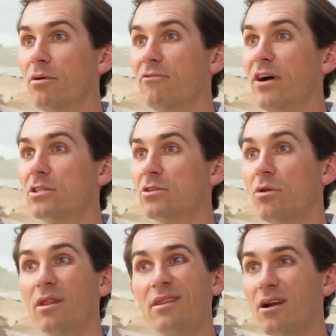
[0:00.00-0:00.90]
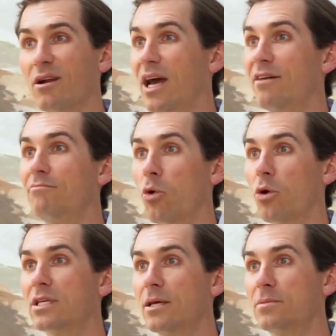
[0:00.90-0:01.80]
professional, they're going to have
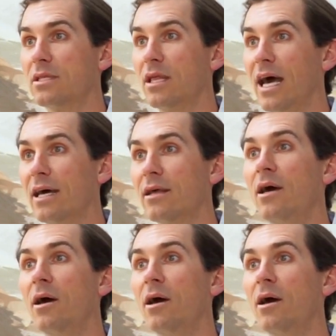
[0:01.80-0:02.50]
more tips than that.